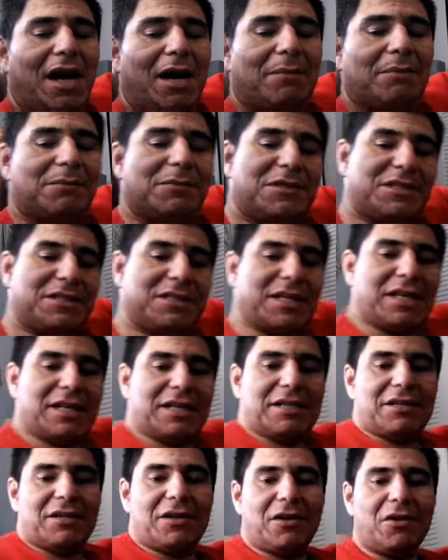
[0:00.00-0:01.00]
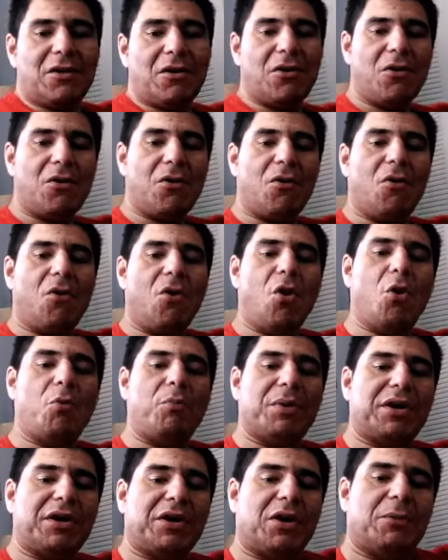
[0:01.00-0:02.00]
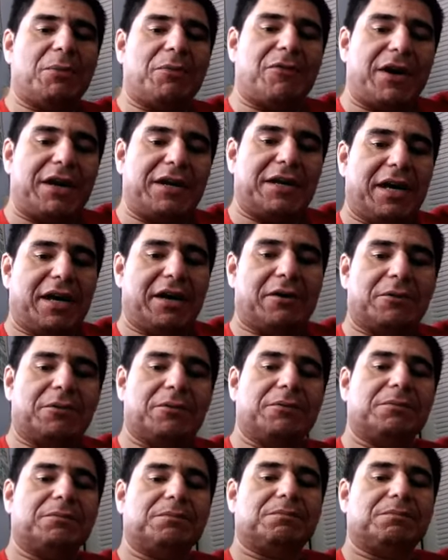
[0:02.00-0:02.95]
I'm saying opening up right now?